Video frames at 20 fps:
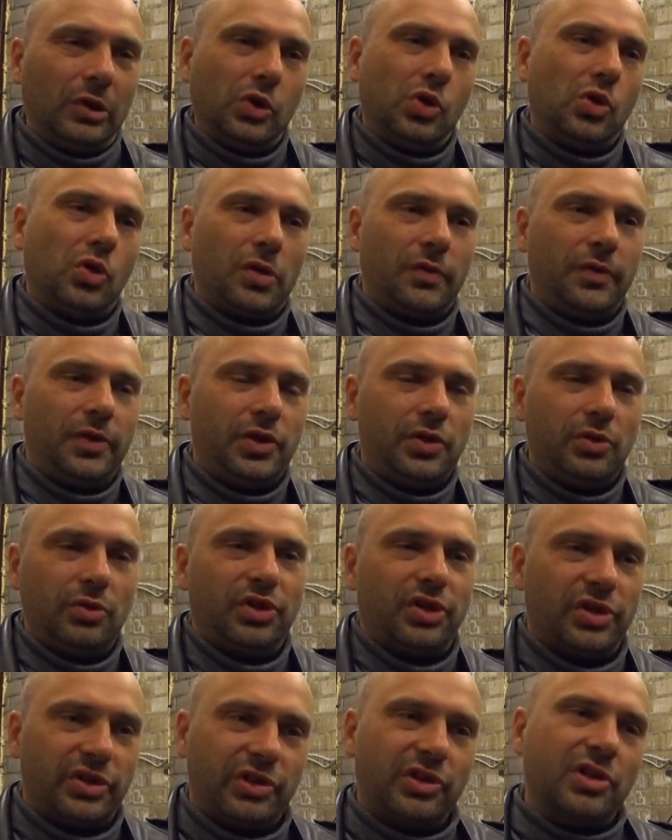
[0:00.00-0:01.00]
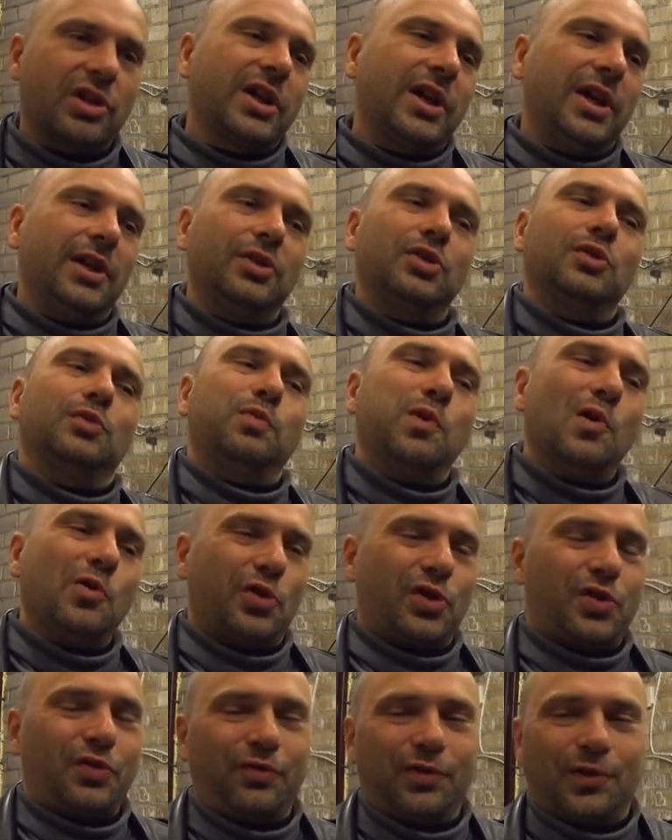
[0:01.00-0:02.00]
log which you're just trying to
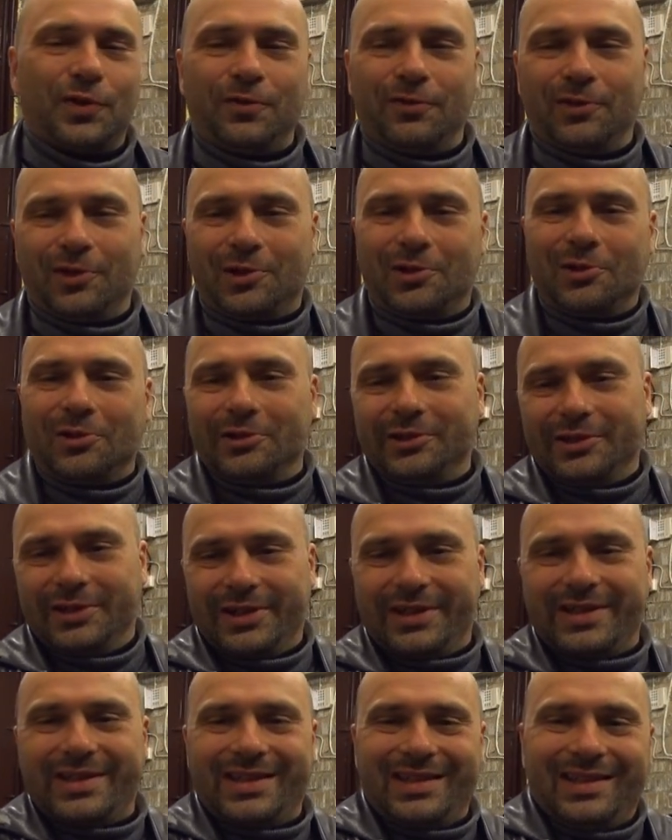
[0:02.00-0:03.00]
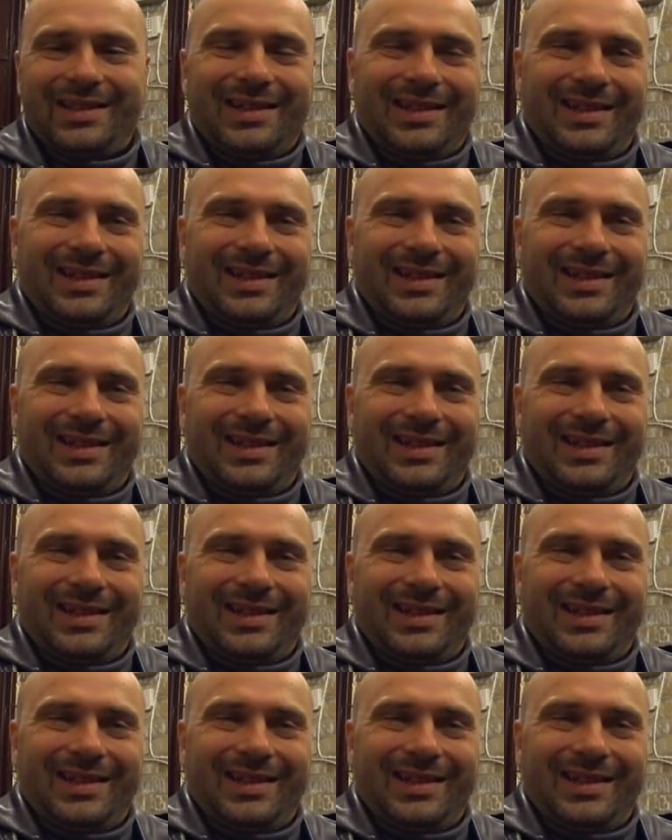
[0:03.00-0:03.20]
push through the corners.